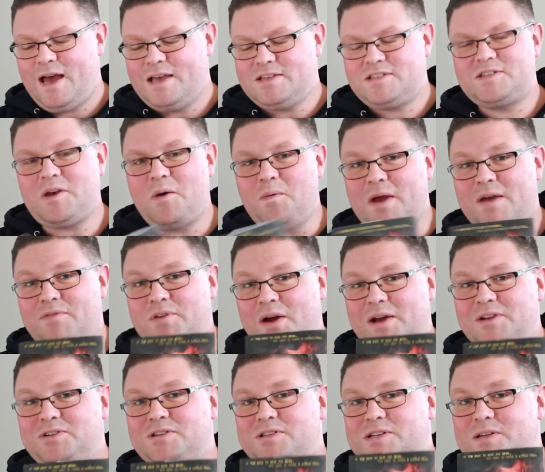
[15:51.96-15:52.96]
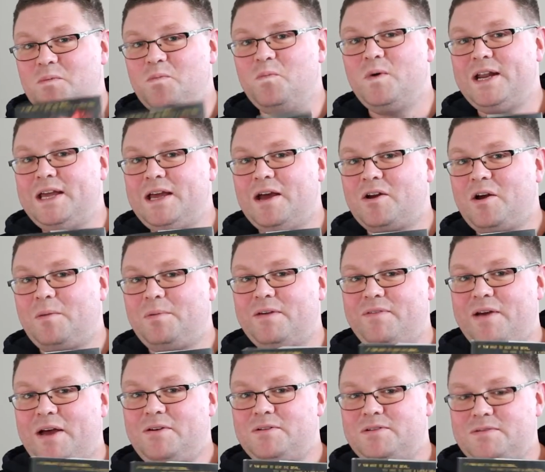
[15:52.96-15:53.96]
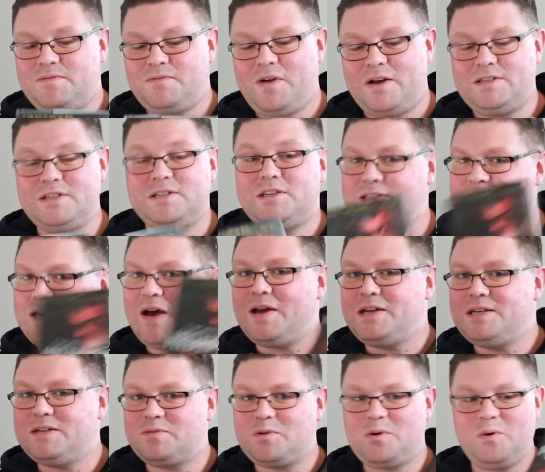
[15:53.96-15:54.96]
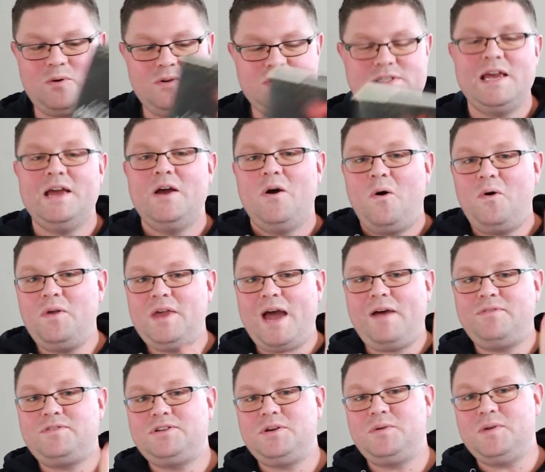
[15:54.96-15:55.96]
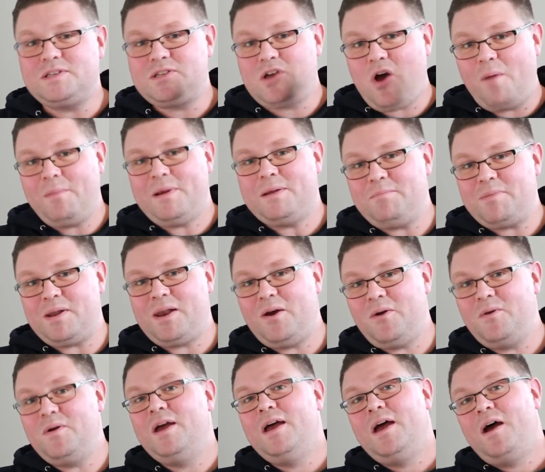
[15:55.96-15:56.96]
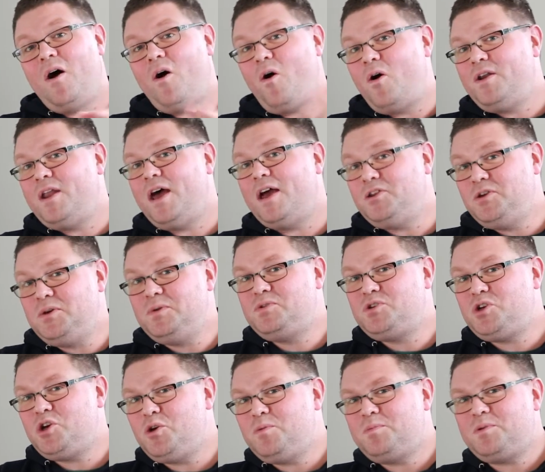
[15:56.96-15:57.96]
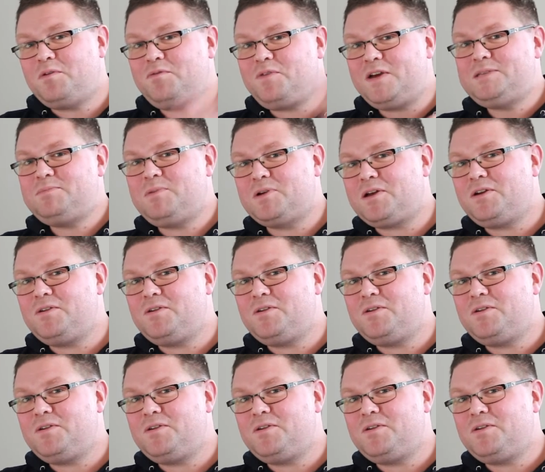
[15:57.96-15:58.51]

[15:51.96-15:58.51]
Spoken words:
So if you're interested in winning a copy of Hellfighters, signed of course, all you have to do is comment below on YouTube, not Facebook.